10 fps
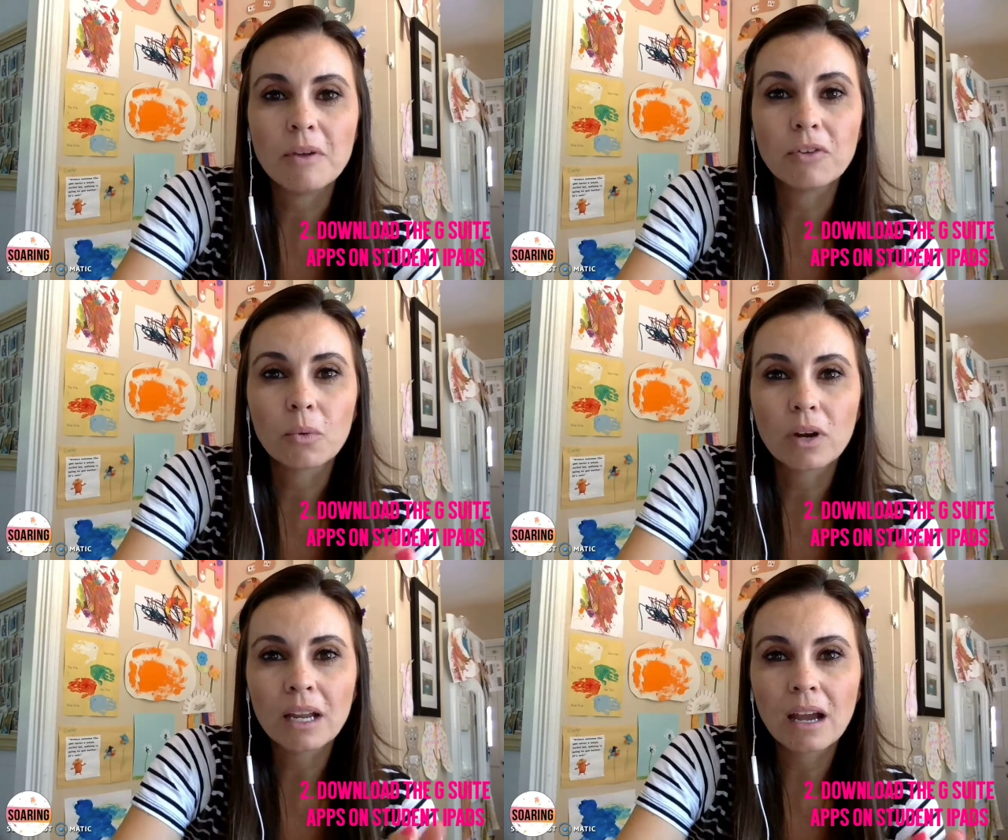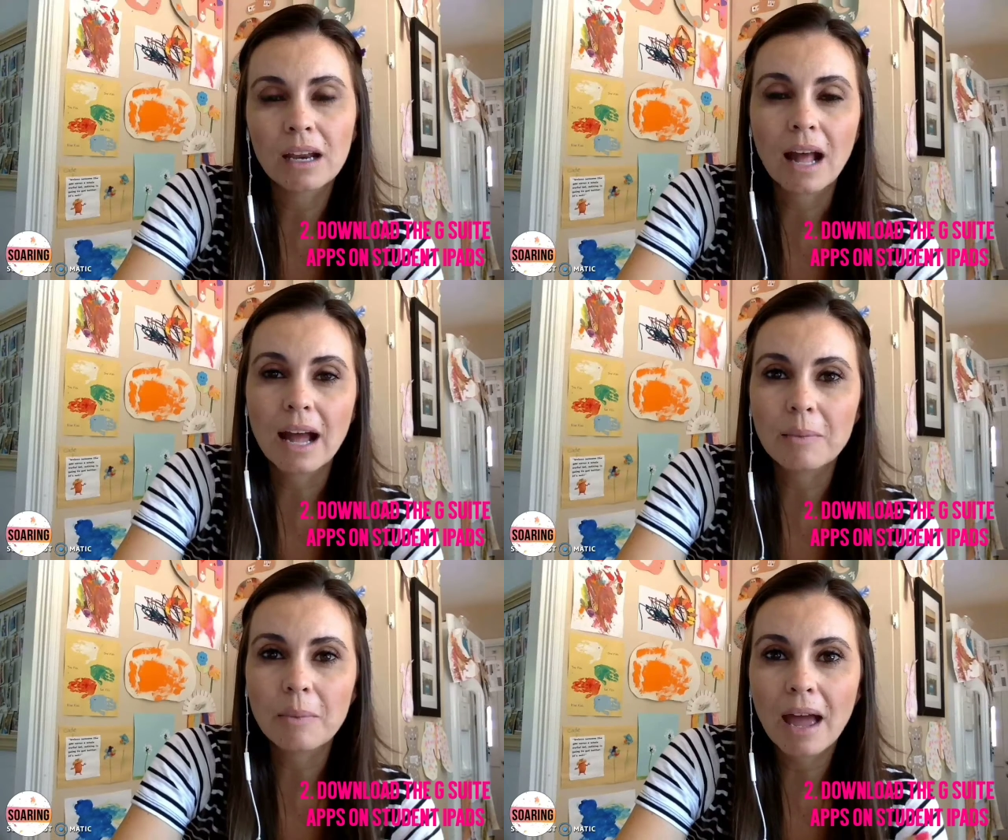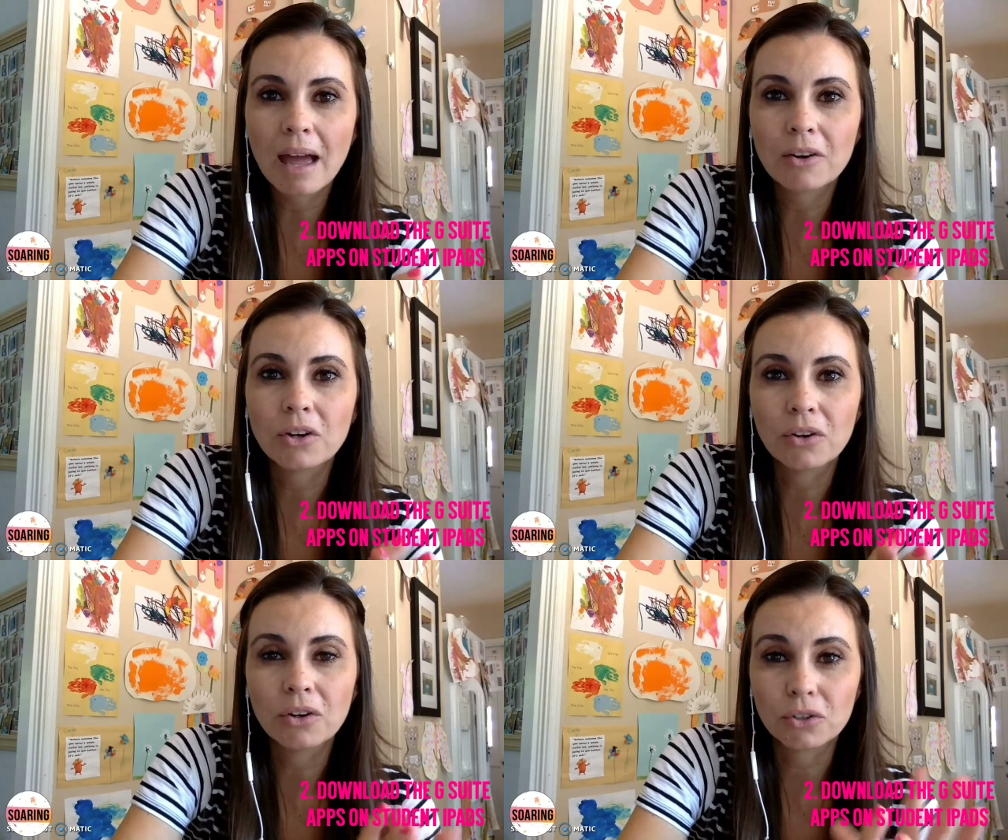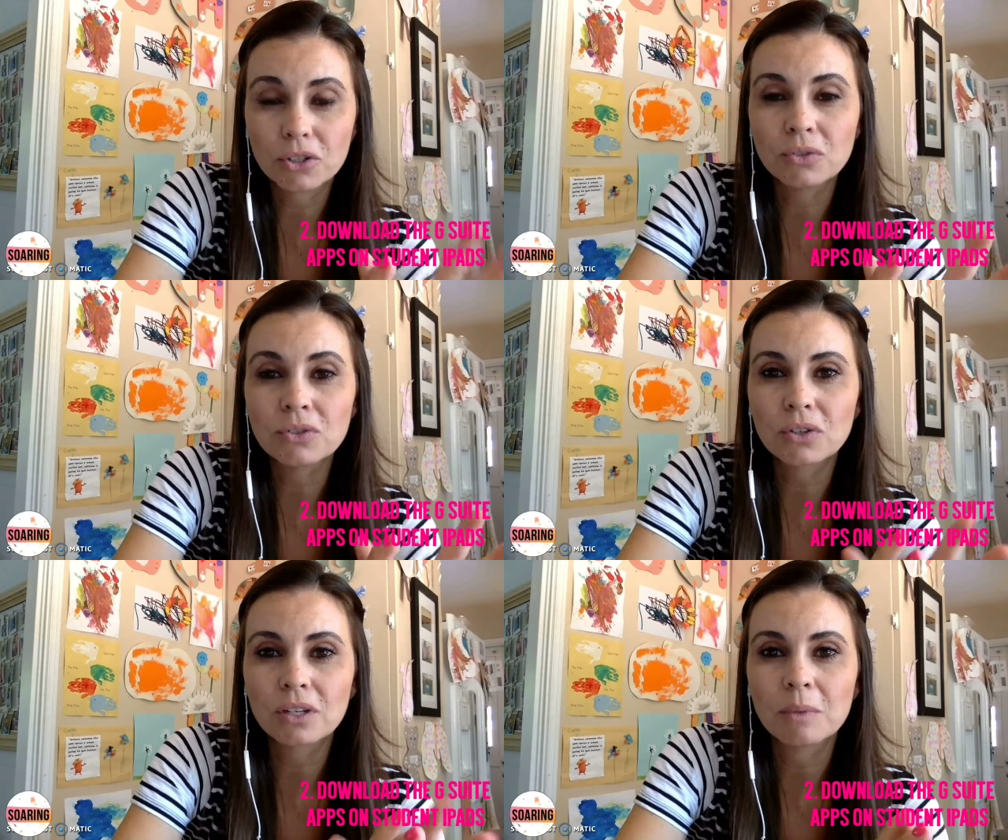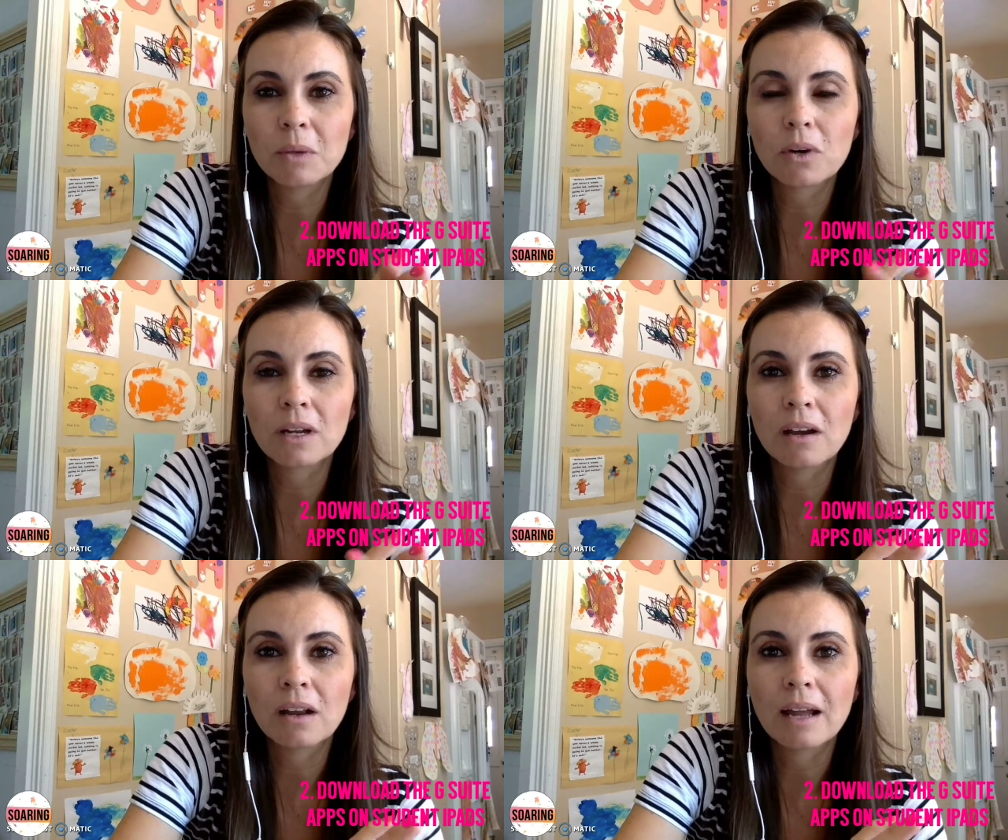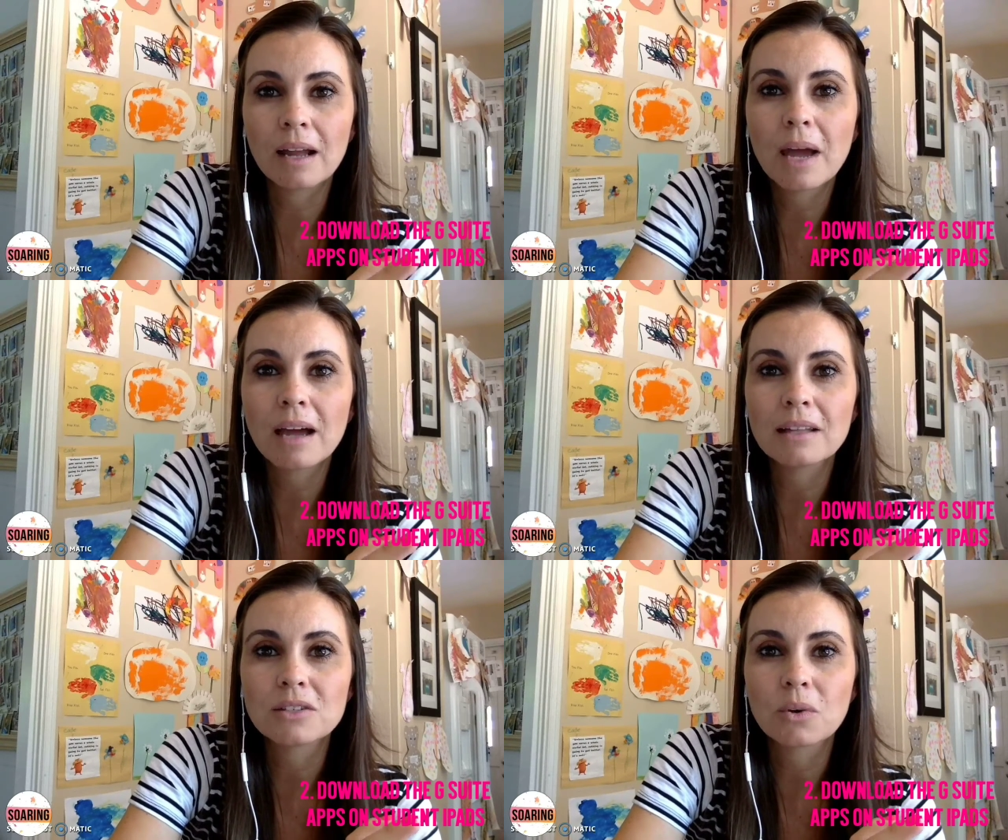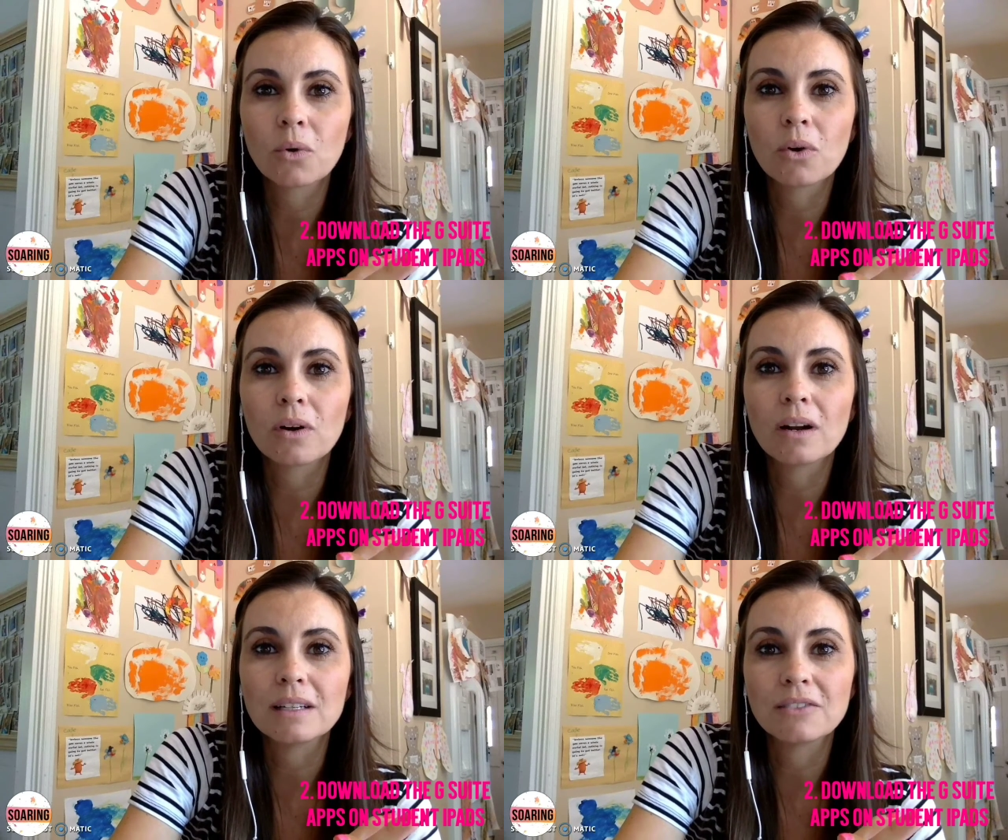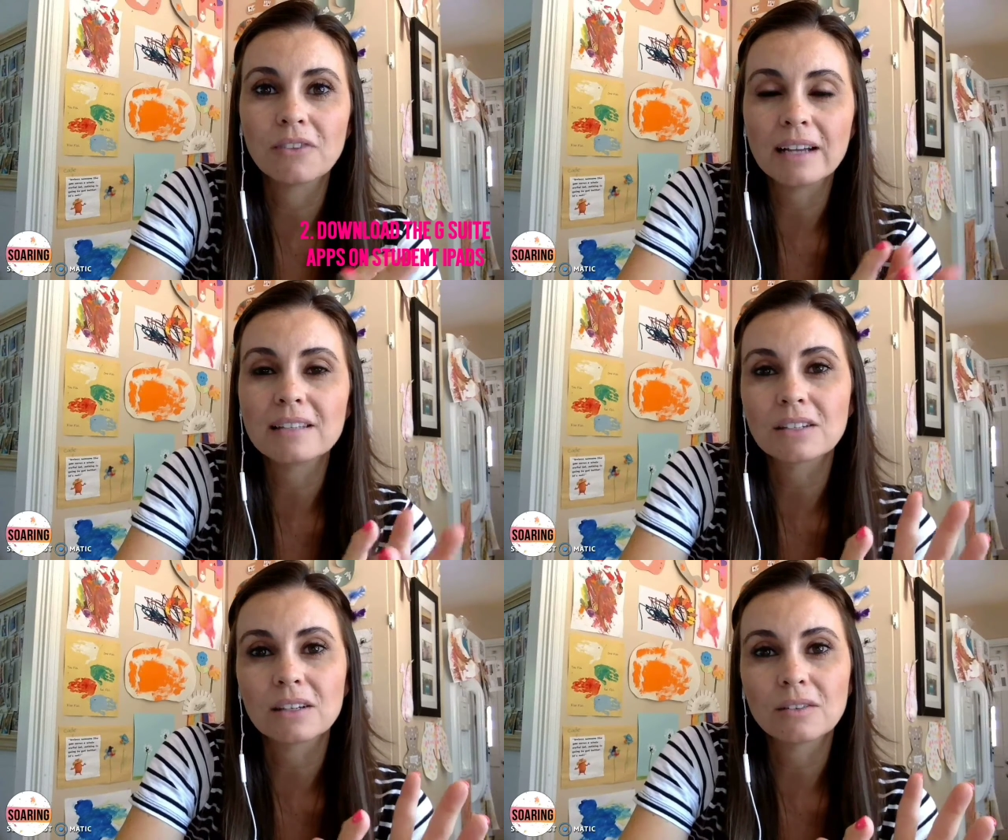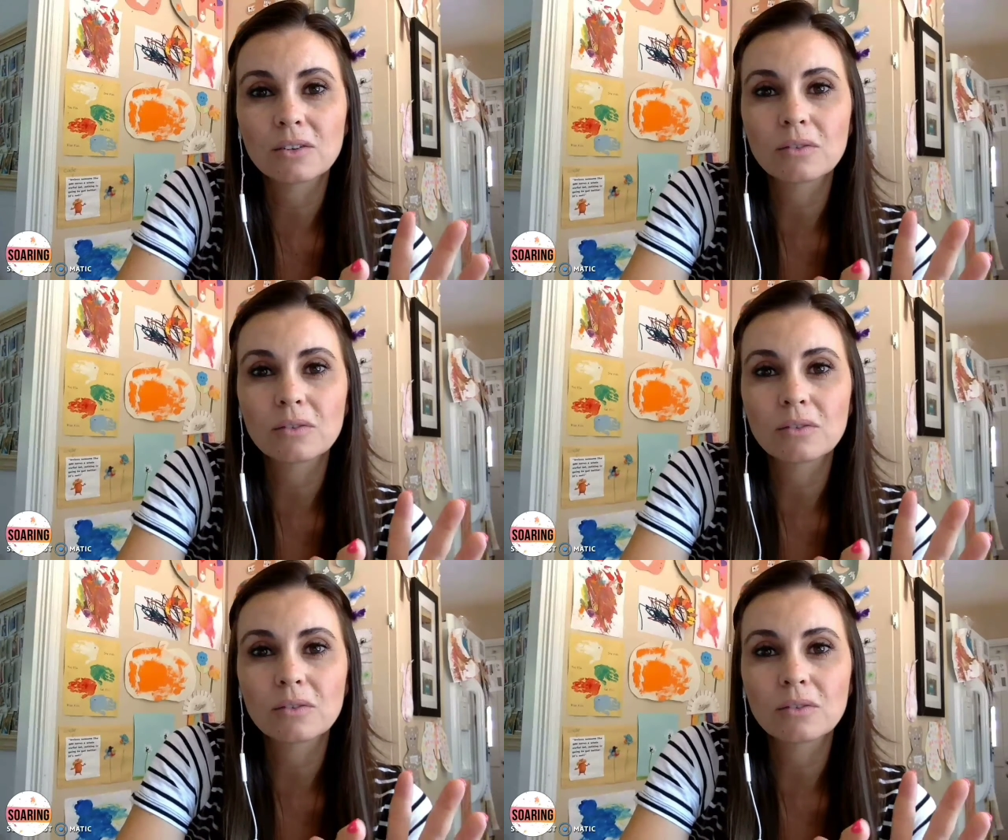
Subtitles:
if you're working on an iPad or your students are going to be working on iPads or a device that